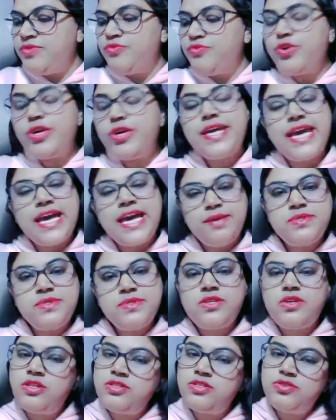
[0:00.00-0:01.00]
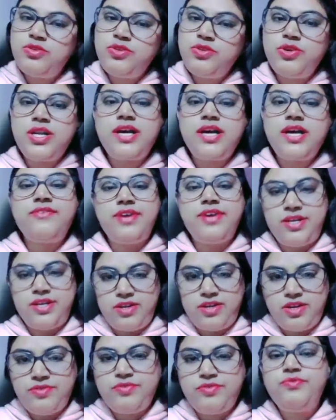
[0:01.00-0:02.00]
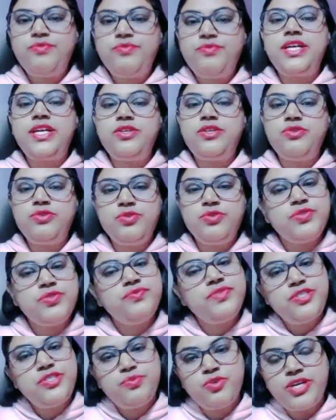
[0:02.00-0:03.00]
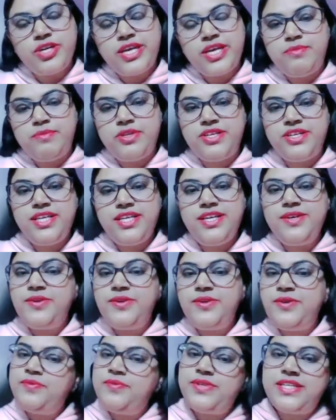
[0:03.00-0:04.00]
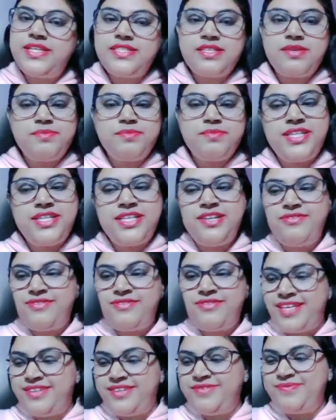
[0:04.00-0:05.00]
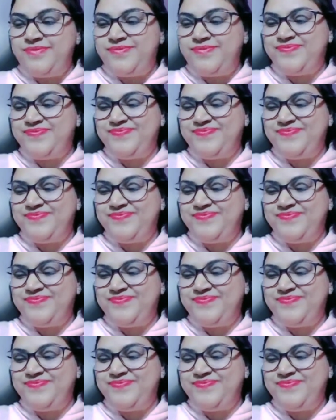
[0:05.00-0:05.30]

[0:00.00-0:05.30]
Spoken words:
vocabs also you are aware of where to use which vocabulary. That's completely fine.